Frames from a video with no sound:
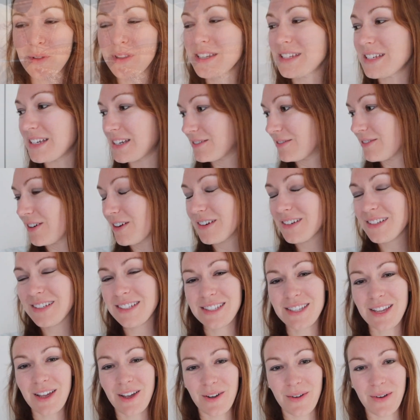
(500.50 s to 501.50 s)
Dinner on,
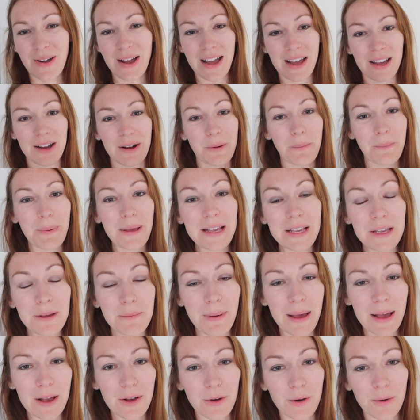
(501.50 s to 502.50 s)
so I'll pick you
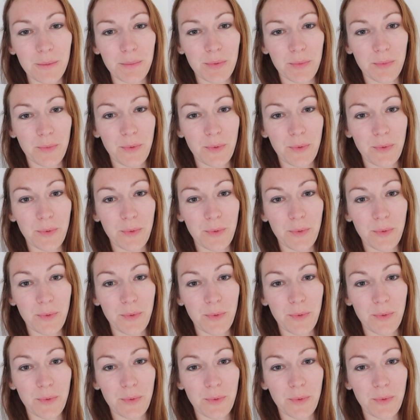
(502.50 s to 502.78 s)
back up